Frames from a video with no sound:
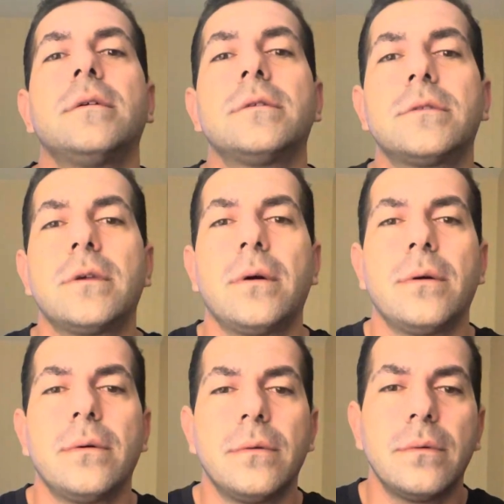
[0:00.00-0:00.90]

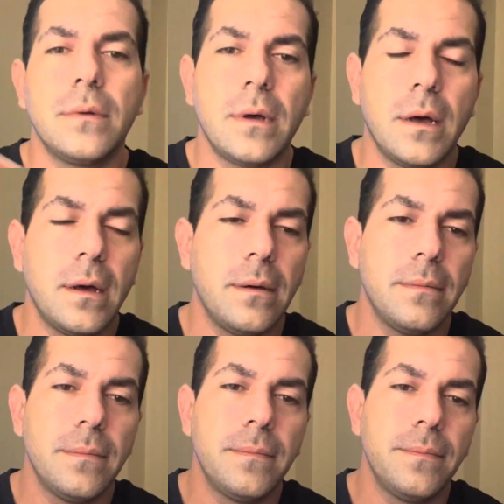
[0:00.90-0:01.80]
So,
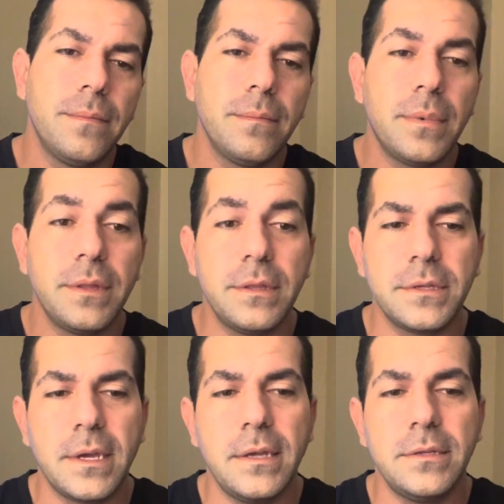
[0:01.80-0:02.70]
but in this
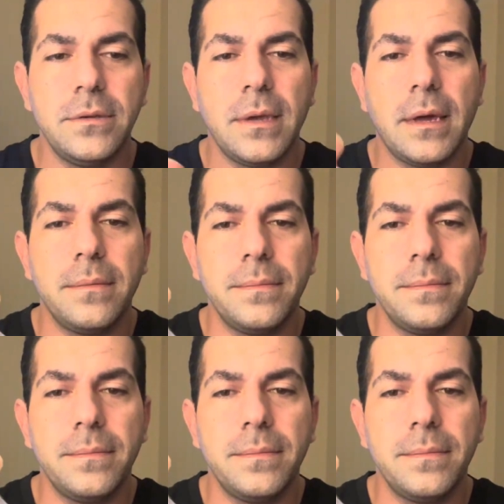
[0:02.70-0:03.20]
case, you can.